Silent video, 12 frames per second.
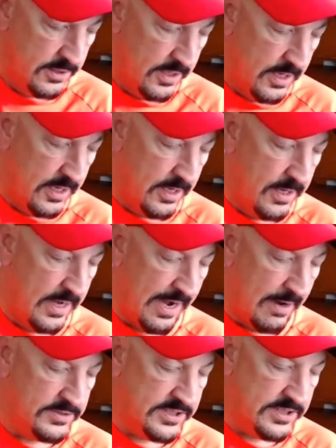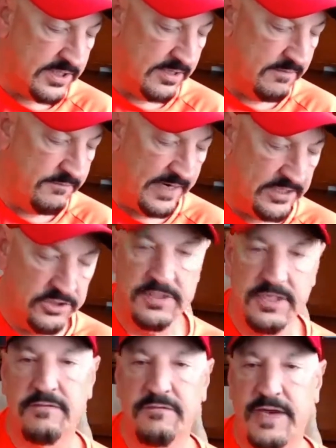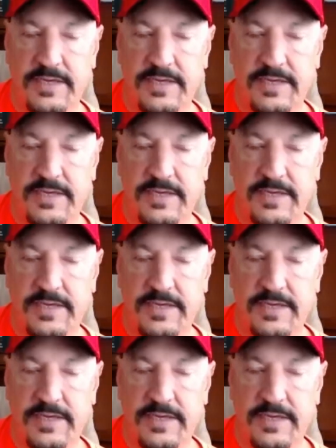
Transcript: Uh, how is this going to affect you? It's going to affect